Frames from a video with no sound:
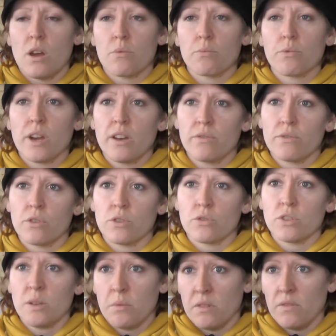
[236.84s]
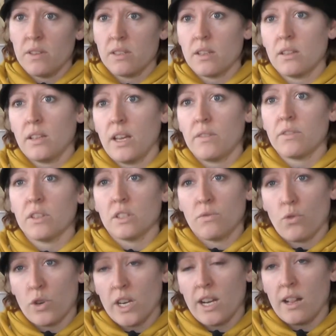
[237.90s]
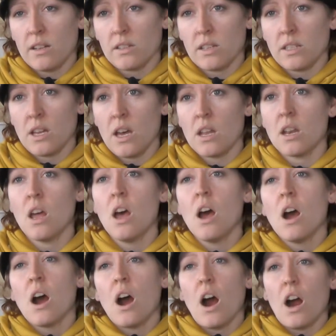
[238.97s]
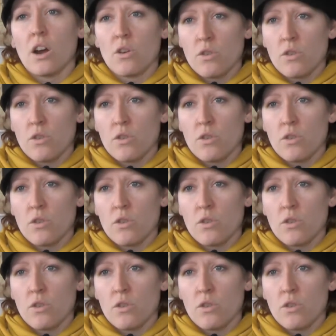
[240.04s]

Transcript: rate for tipping fees at the landfill is $40 a ton. Our